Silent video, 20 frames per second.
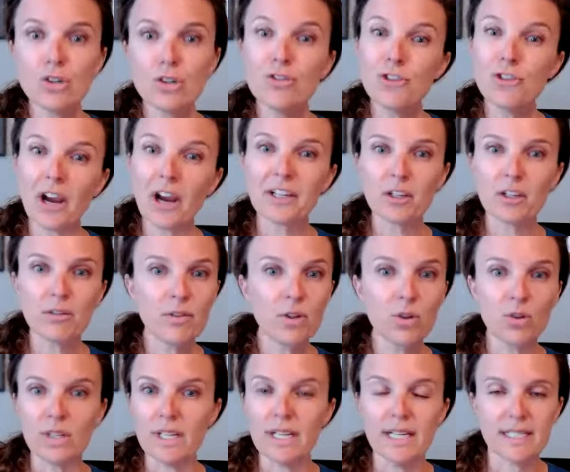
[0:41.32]
do you track your
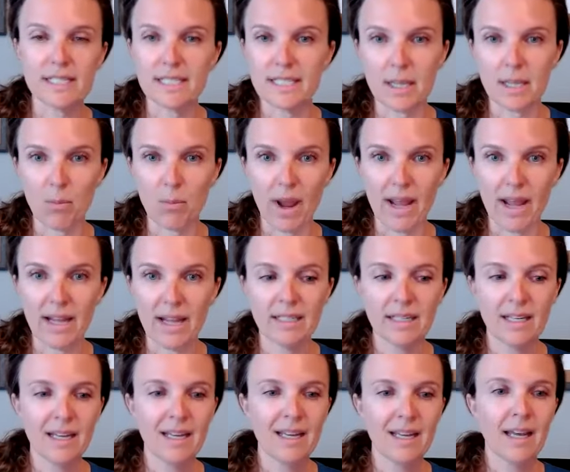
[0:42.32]
food in some
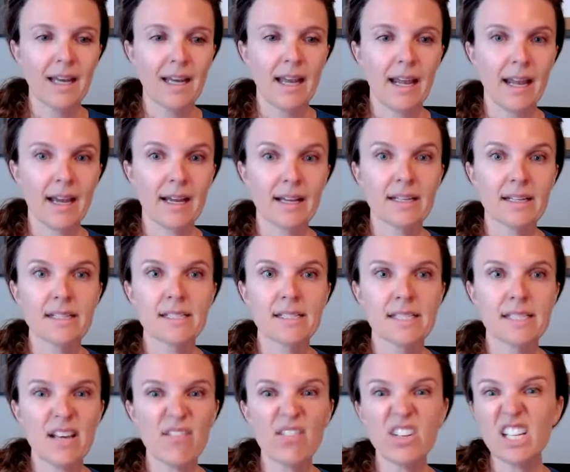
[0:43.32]
way?
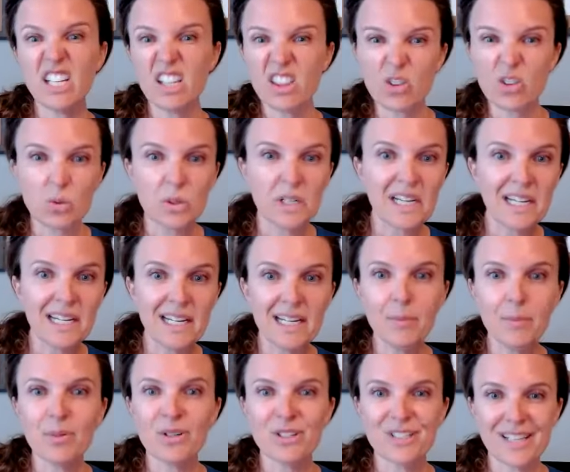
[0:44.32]
And
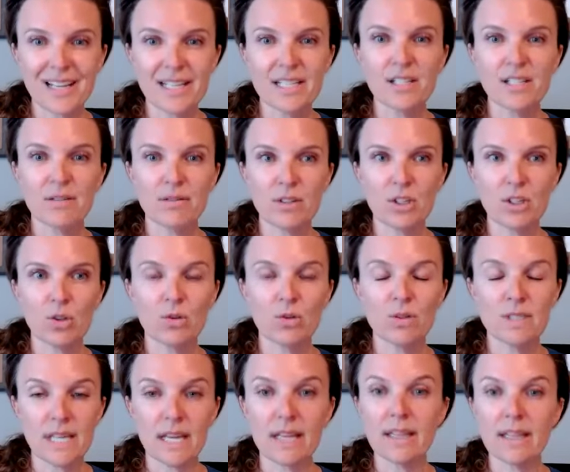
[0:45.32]
73% of
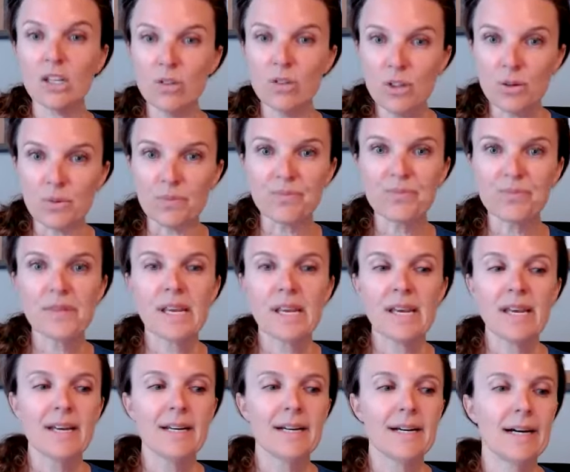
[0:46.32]
you say that you do.
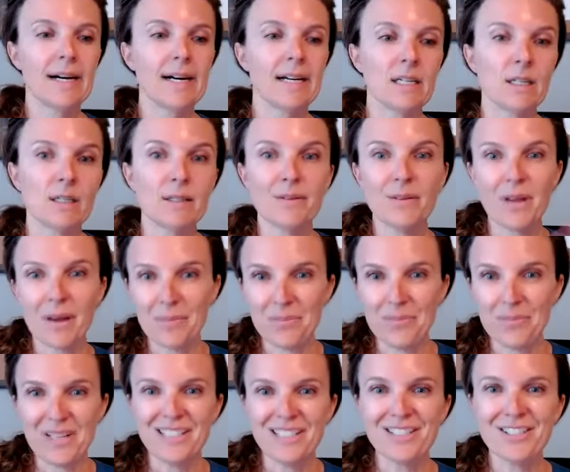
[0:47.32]

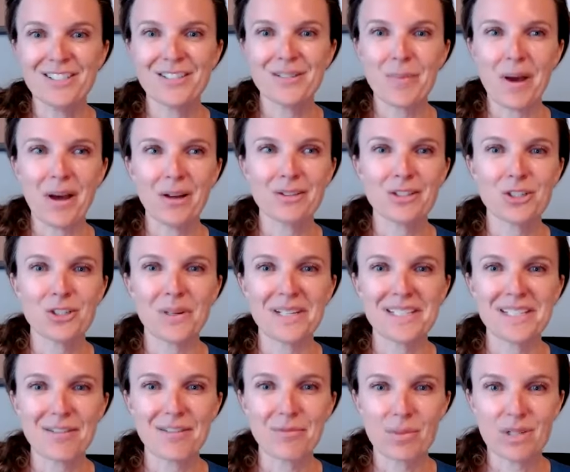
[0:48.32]
That means about
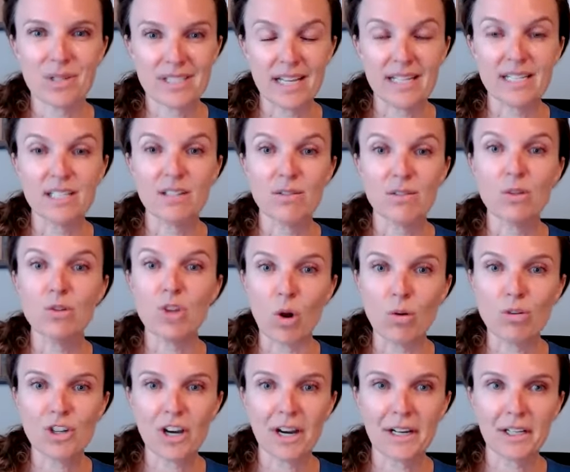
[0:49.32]
27% of you
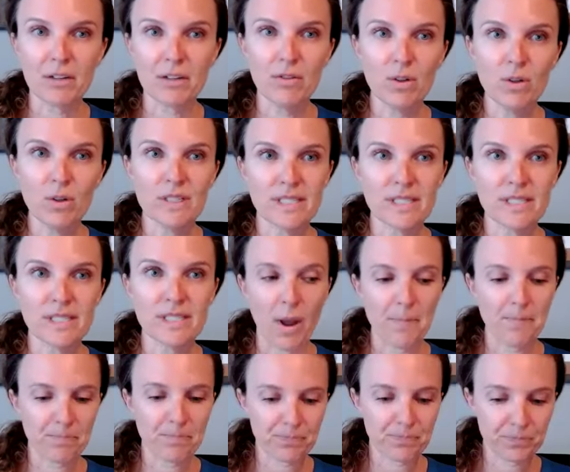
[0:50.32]
don't track your food in some
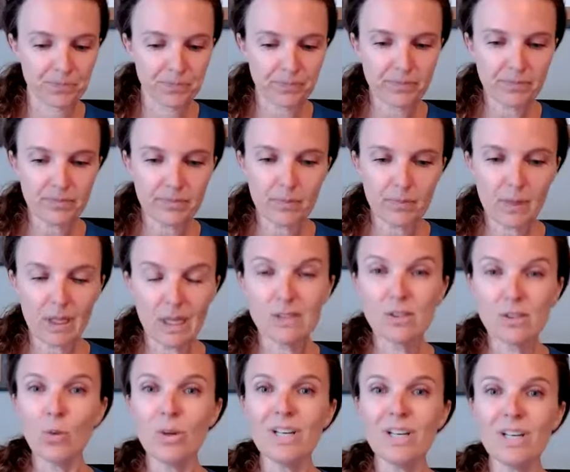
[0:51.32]
way.
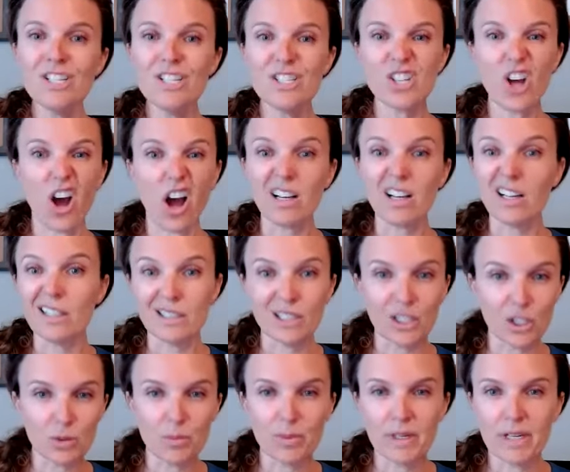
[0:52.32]
And so I want to just talk a
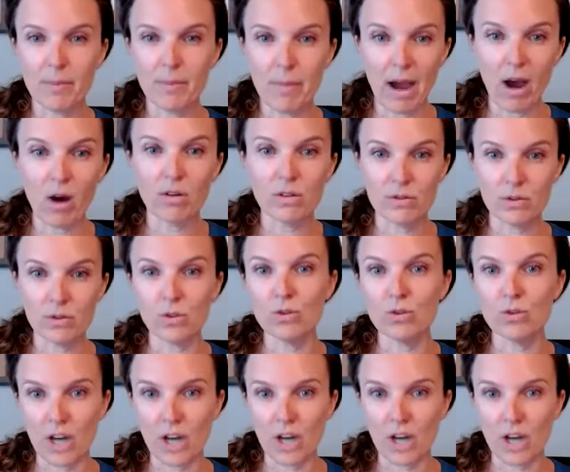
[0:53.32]
little bit about
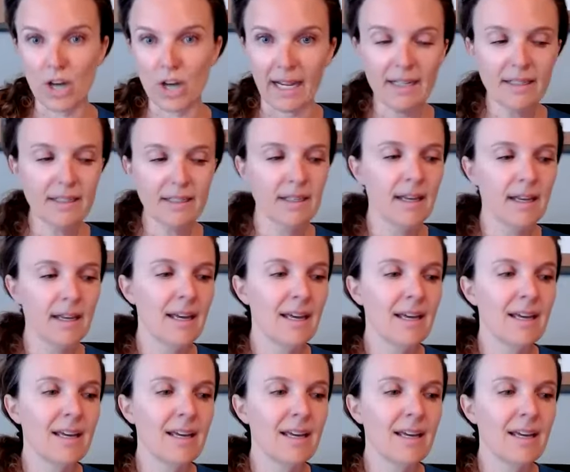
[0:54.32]
food tracking,